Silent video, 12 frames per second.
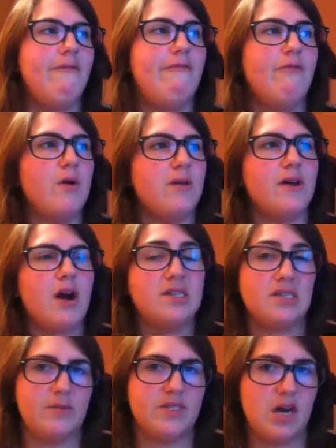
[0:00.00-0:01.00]
Four of the
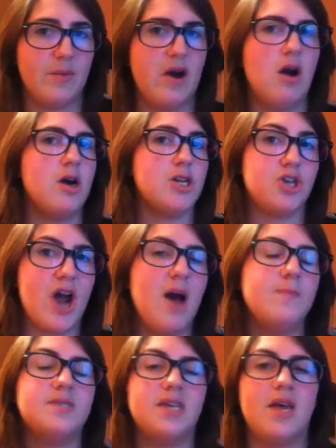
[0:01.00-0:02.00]
cards I'm going to be talking about are
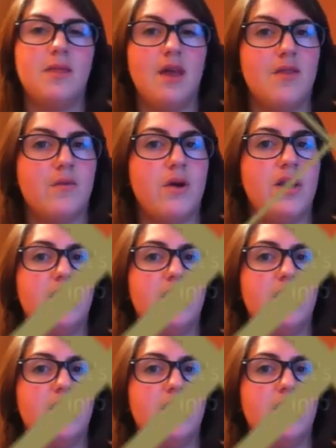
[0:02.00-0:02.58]
traps, and the other one